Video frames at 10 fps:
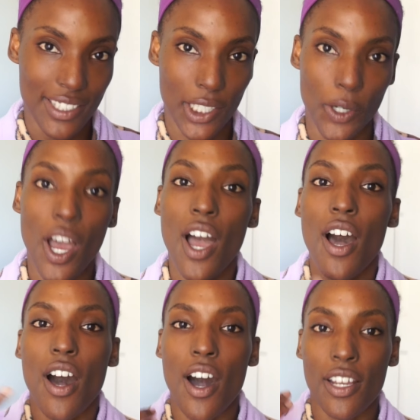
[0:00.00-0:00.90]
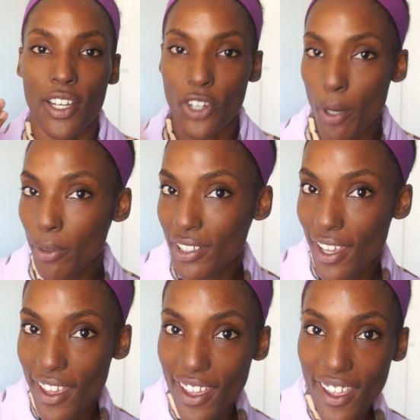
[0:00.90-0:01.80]
So on a normal
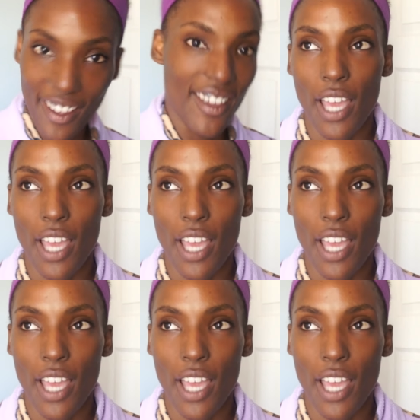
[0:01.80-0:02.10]
day,